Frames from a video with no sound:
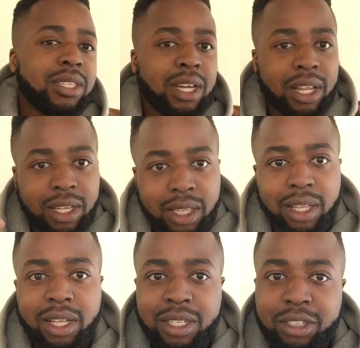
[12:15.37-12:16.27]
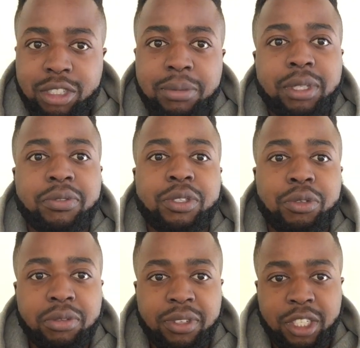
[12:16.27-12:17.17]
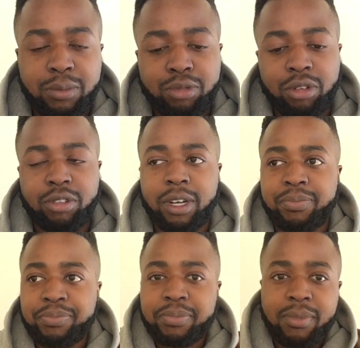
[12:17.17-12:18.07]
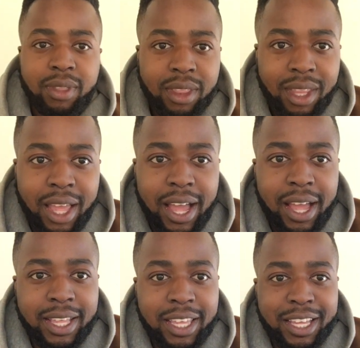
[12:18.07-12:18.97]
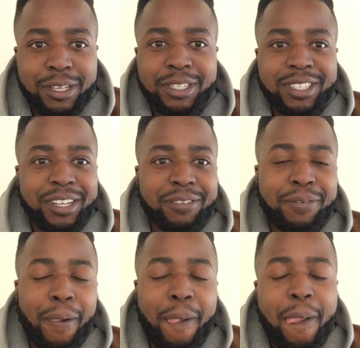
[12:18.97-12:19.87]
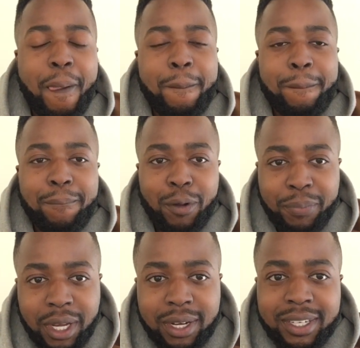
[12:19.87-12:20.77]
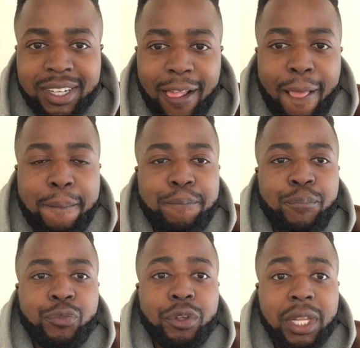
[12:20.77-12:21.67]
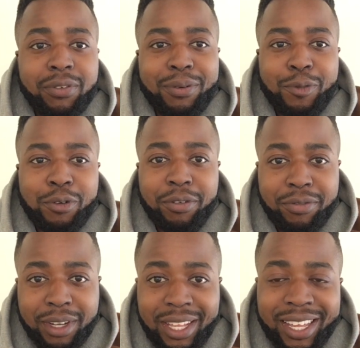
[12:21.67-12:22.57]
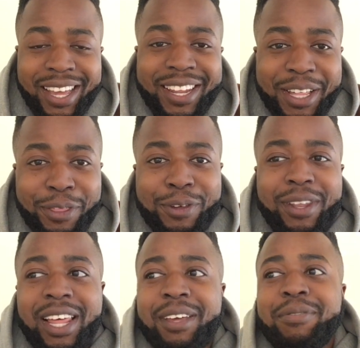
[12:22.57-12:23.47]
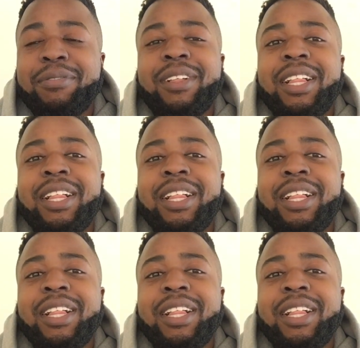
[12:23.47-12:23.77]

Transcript: then click the link in the description for the Truth of Addiction program and get yourself prepared to live a more fulfilling and healthier life